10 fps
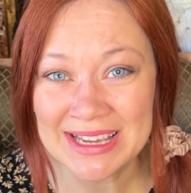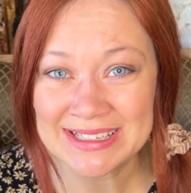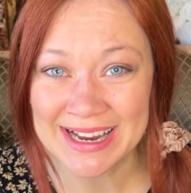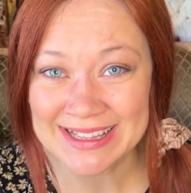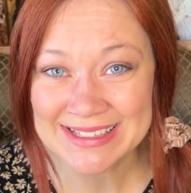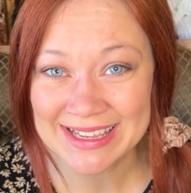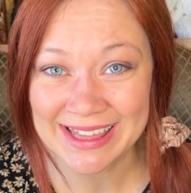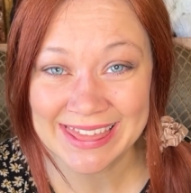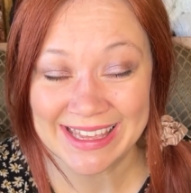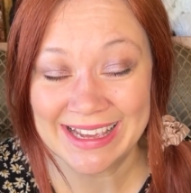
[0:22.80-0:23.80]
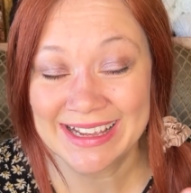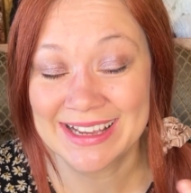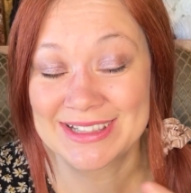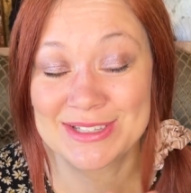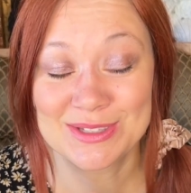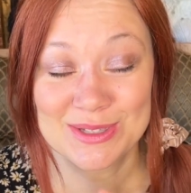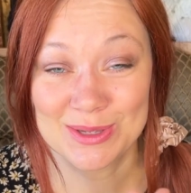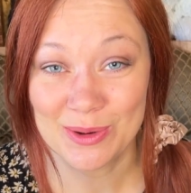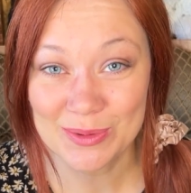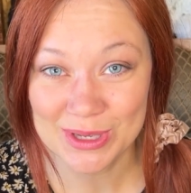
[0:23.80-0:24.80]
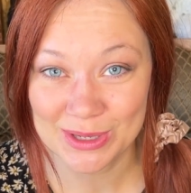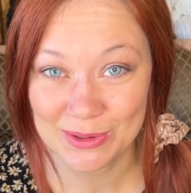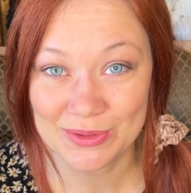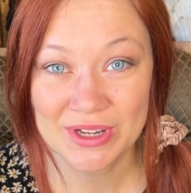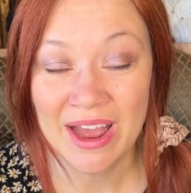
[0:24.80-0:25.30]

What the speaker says: and dancing thing. It's so cute.